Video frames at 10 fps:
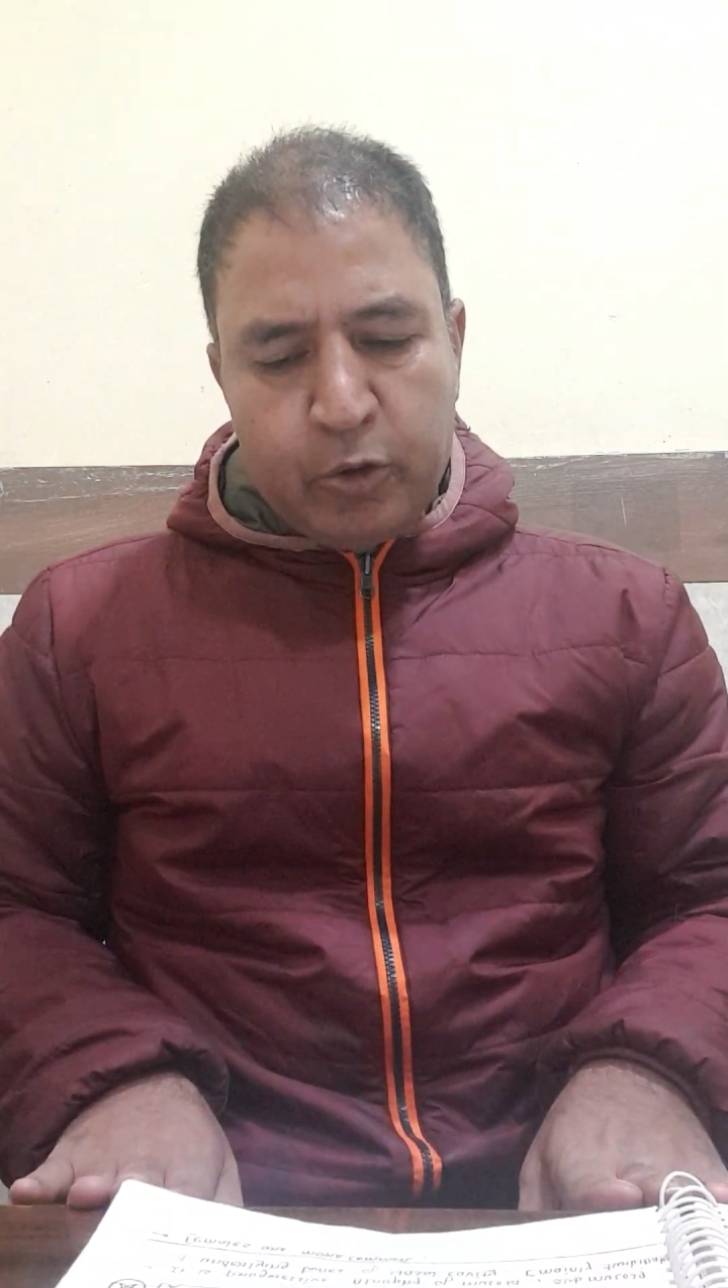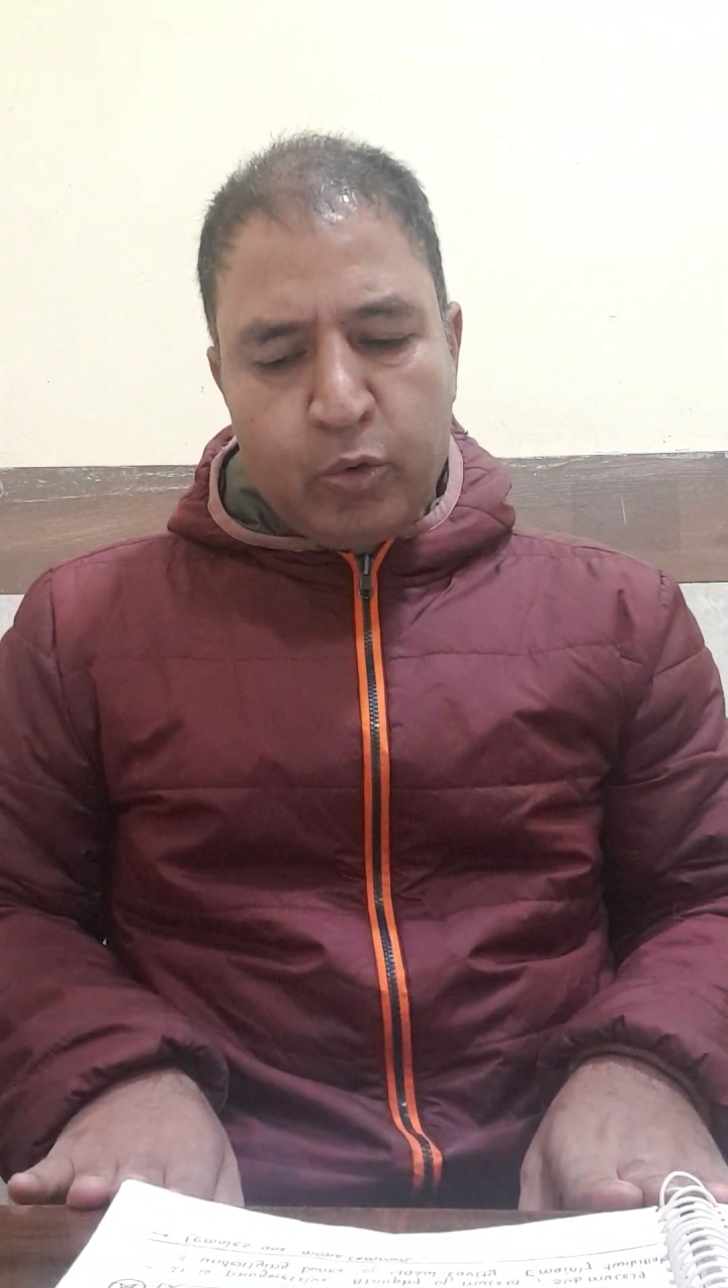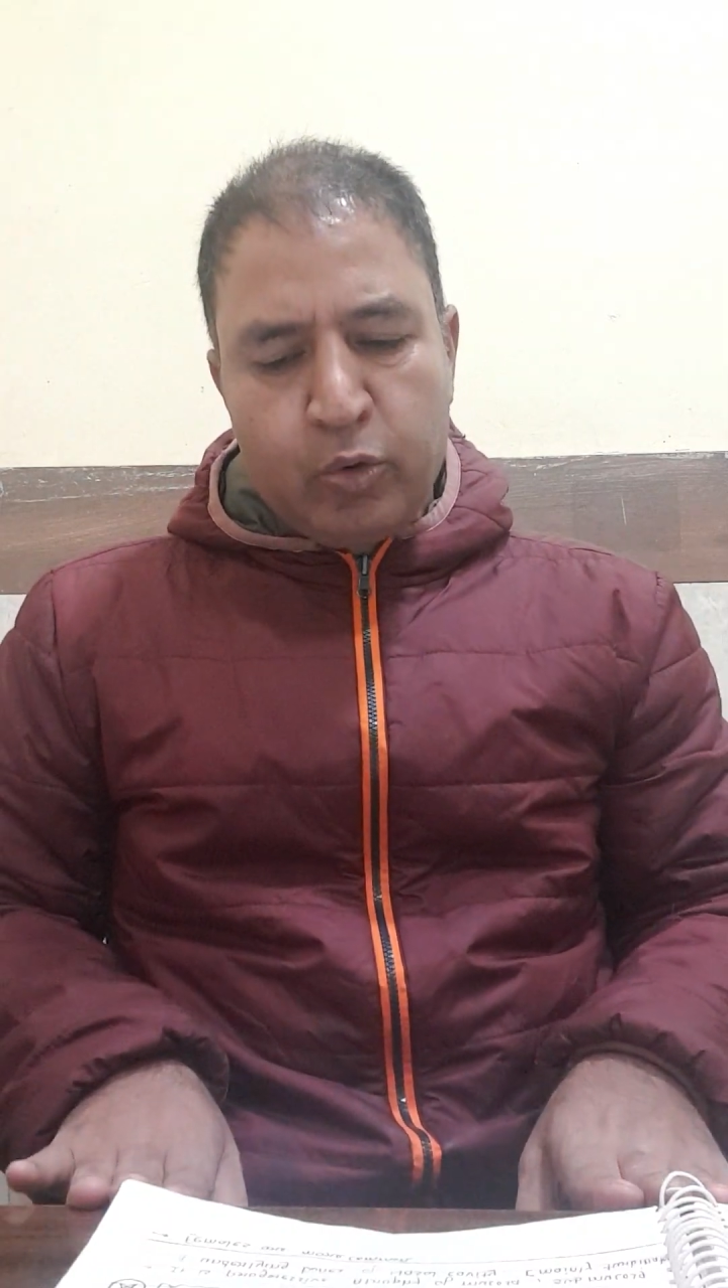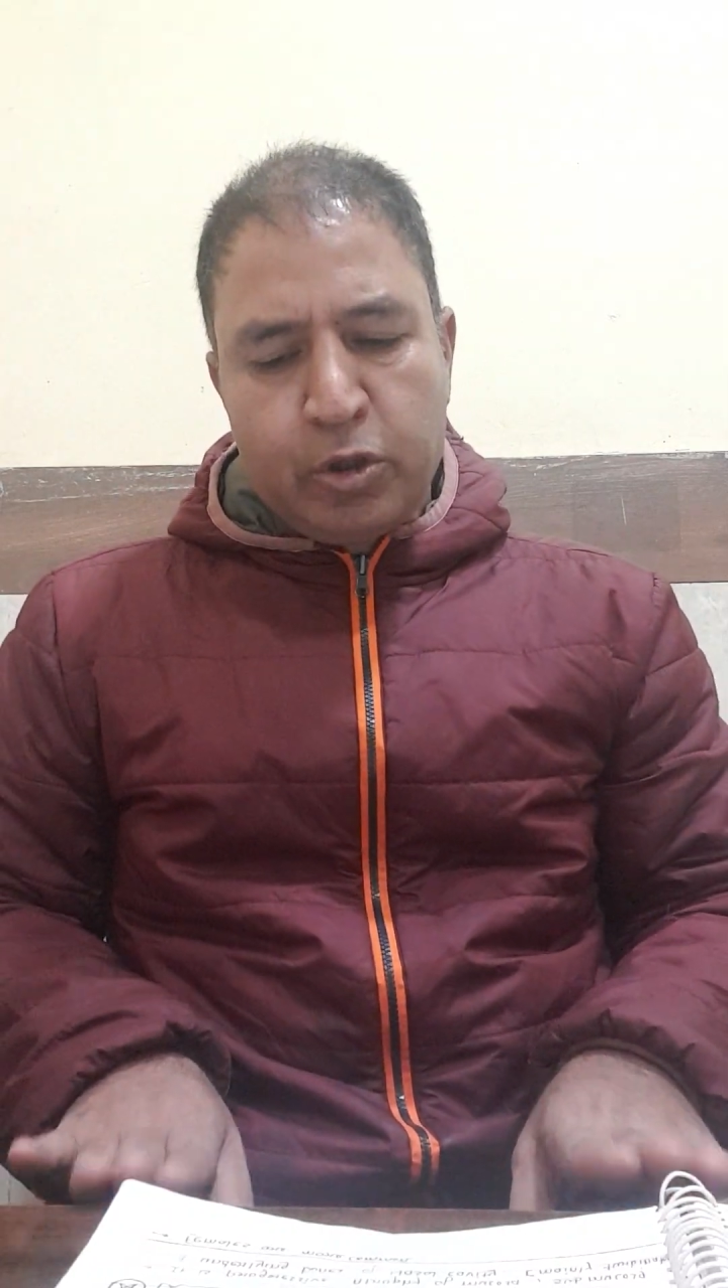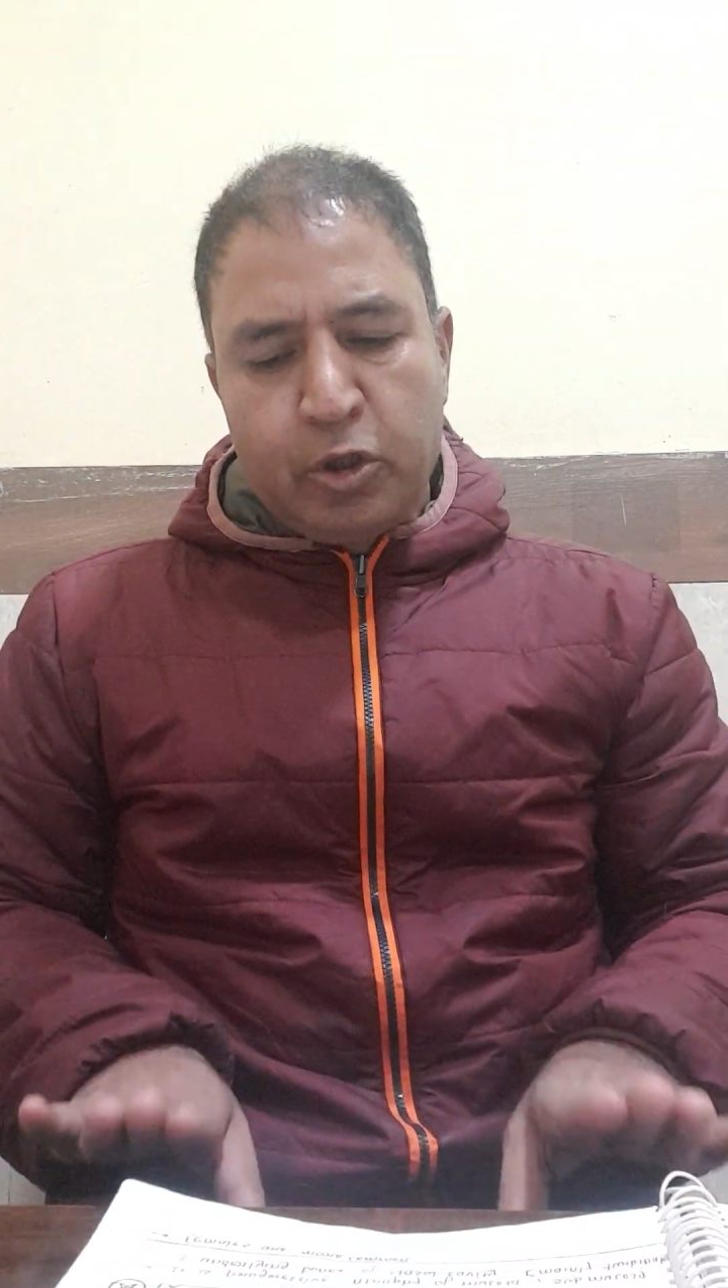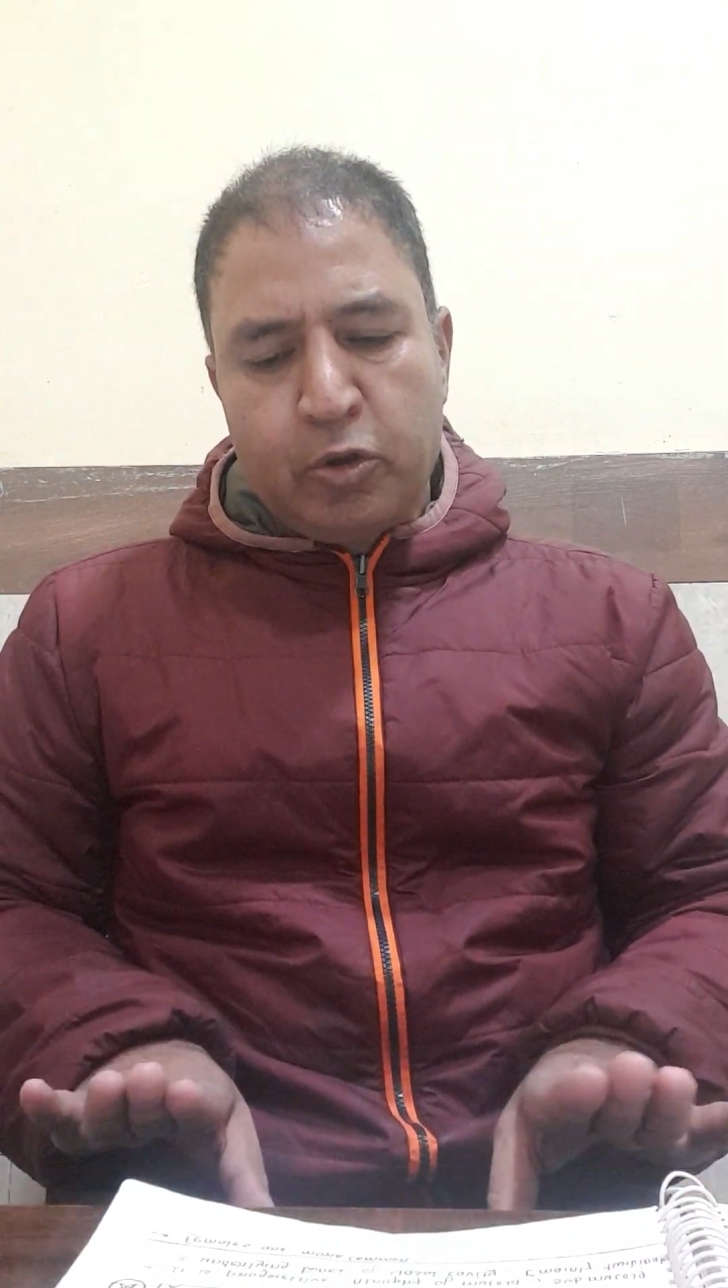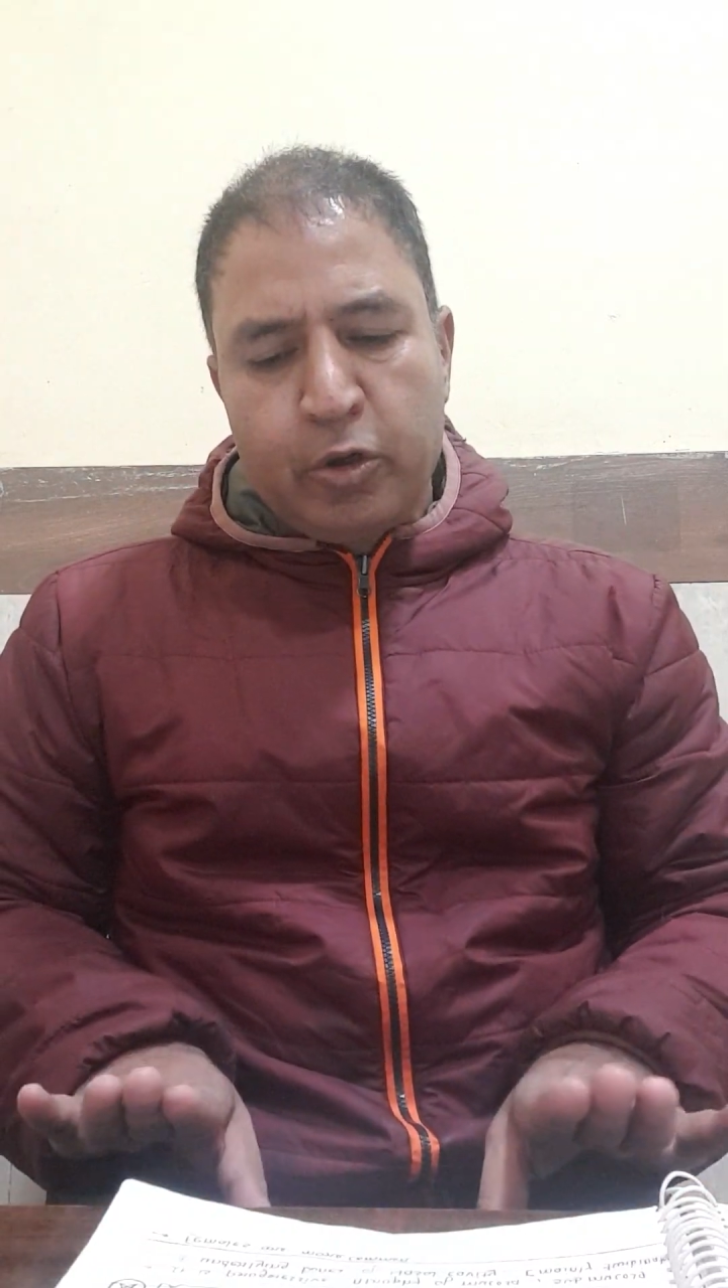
used